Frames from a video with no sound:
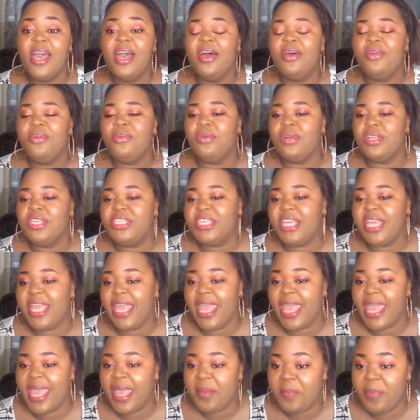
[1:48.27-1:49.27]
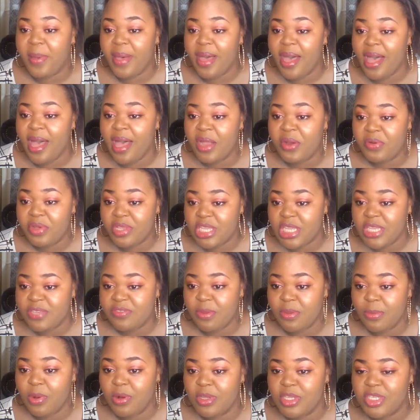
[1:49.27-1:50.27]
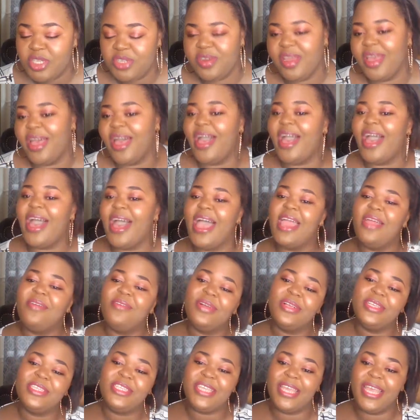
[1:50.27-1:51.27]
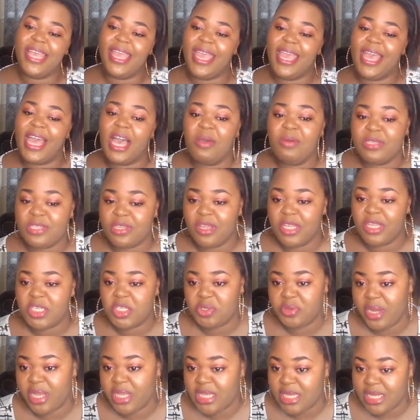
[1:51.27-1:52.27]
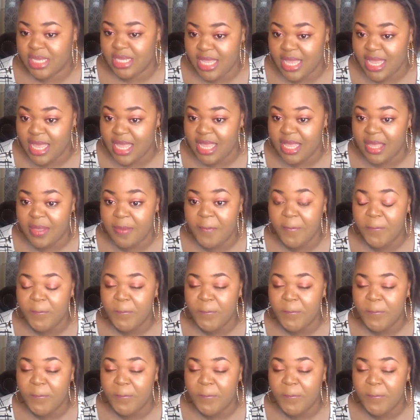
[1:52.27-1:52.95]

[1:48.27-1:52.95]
Roger Epa, greetings from Austria. Hi Roger, how is Austria today?